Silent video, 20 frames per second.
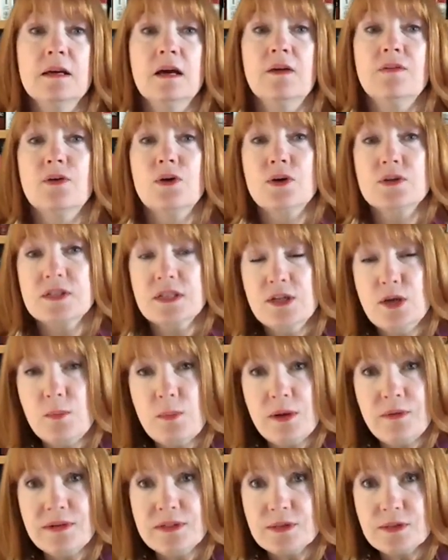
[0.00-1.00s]
Of course I know
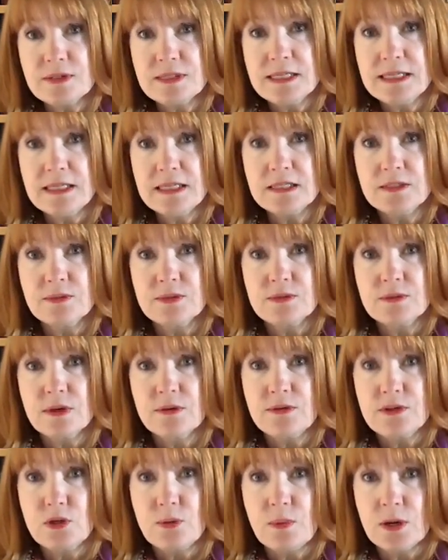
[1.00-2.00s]
my resource needs. What's
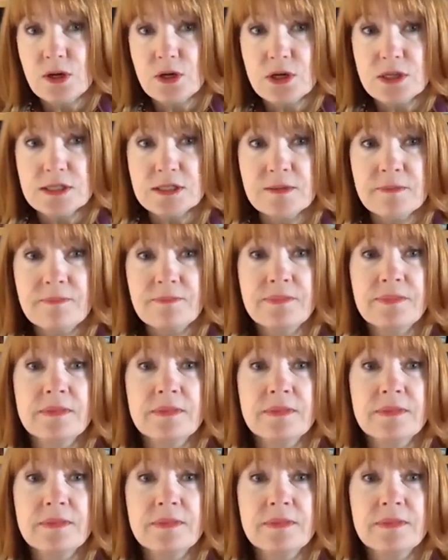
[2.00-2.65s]
wrong with you, Margaret?